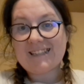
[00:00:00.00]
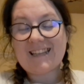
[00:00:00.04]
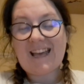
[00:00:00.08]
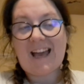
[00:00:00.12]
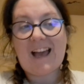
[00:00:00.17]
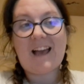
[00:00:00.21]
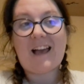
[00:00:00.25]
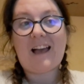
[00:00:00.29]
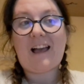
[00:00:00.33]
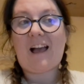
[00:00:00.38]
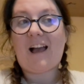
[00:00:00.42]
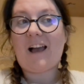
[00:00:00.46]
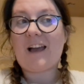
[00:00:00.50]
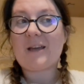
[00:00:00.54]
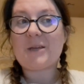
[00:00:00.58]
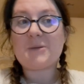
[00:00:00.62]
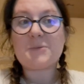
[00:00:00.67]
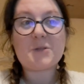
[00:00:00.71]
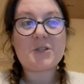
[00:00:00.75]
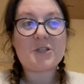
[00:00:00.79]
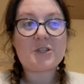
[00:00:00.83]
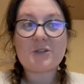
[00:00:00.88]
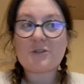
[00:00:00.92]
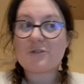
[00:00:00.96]

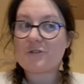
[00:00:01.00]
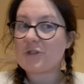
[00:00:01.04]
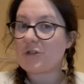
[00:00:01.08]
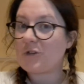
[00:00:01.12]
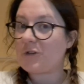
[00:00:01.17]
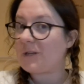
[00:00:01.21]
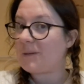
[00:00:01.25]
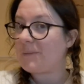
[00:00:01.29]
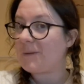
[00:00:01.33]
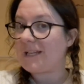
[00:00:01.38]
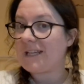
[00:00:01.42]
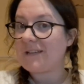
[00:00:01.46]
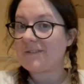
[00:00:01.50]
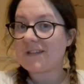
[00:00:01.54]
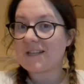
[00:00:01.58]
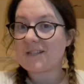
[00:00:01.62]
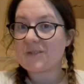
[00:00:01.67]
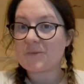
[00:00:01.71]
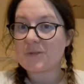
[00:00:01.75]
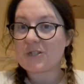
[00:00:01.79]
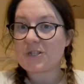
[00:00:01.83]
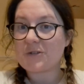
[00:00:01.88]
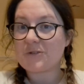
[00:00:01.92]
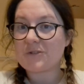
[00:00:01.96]
I truly believe
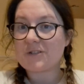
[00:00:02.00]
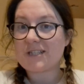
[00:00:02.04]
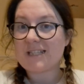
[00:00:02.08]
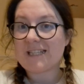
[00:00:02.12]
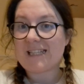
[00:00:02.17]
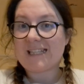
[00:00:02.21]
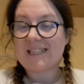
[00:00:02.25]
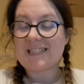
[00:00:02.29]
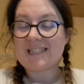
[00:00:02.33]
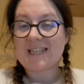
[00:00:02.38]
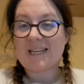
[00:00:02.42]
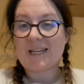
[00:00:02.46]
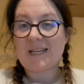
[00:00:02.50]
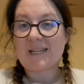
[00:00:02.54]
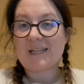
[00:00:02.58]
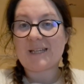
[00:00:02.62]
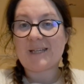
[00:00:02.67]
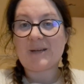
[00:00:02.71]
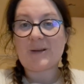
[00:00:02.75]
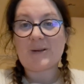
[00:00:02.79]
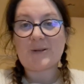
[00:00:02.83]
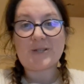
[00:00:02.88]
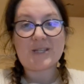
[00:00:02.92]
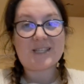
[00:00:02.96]
that's what children need.
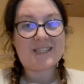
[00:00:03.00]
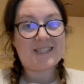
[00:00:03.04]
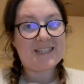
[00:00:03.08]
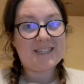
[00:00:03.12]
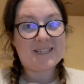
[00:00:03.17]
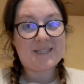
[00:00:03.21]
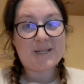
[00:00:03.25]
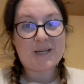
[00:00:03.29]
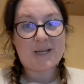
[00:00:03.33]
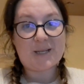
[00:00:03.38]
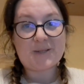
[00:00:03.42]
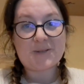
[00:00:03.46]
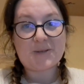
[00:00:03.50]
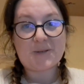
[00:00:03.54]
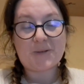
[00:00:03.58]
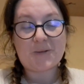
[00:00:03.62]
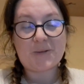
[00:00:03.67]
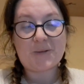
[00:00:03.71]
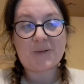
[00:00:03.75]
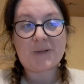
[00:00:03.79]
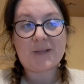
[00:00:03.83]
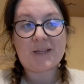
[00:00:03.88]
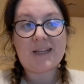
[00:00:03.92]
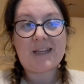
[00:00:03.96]
They just need a
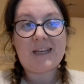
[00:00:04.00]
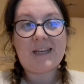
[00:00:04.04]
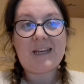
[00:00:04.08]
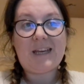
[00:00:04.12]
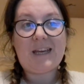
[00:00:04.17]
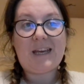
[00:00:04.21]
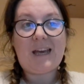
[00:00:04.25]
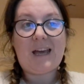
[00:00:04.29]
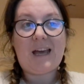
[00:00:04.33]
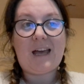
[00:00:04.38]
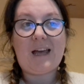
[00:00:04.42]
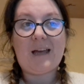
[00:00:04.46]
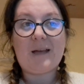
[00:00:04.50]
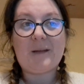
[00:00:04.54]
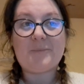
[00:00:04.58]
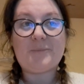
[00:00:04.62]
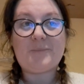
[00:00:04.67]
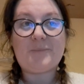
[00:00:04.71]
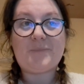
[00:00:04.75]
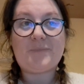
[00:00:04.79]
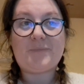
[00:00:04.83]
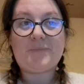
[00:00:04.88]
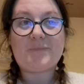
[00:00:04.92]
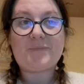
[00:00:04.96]
gentle,
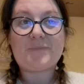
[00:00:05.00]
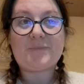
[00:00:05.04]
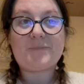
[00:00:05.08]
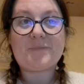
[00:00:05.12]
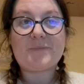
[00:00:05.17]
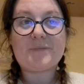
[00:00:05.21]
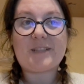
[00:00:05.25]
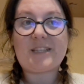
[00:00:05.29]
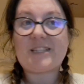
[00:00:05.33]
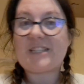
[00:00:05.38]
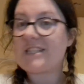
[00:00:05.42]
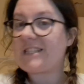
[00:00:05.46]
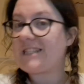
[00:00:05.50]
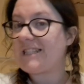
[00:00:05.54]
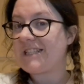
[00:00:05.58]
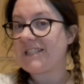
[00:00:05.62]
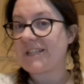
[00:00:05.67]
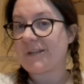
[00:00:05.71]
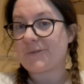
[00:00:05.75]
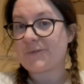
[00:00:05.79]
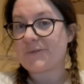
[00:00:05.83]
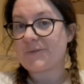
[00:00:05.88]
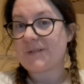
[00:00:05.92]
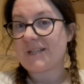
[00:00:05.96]
they just need
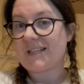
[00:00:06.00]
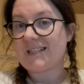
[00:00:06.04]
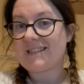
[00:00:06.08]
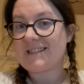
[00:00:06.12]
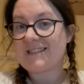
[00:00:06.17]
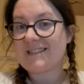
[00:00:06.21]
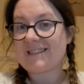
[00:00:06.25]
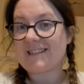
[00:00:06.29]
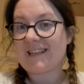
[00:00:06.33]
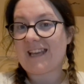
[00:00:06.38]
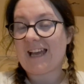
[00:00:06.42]
gentleness.